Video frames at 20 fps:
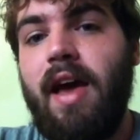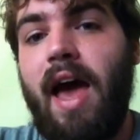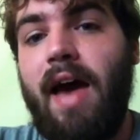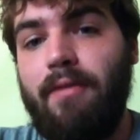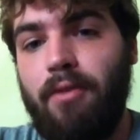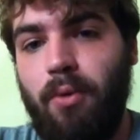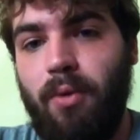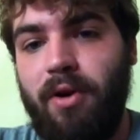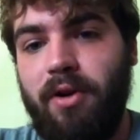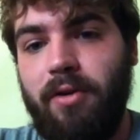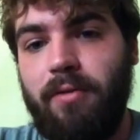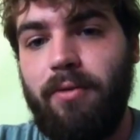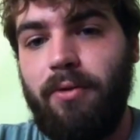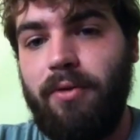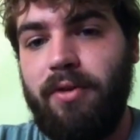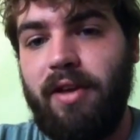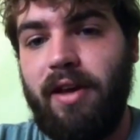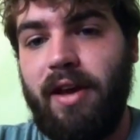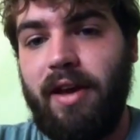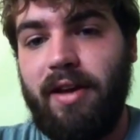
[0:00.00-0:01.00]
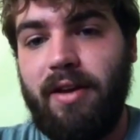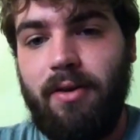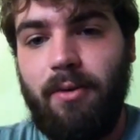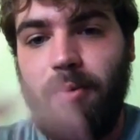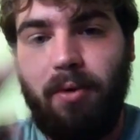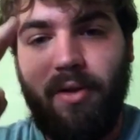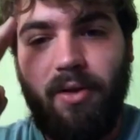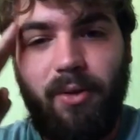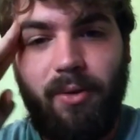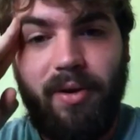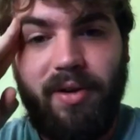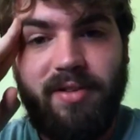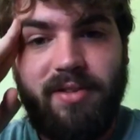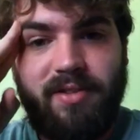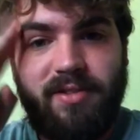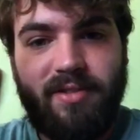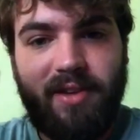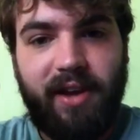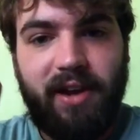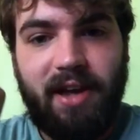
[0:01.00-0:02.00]
Have a wonderful day. Will Hoyts
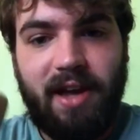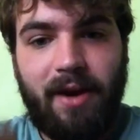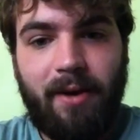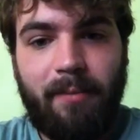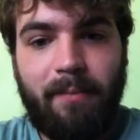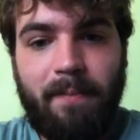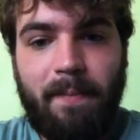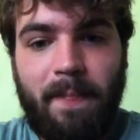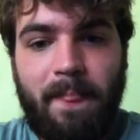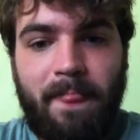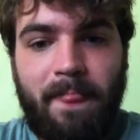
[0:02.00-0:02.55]
signing out.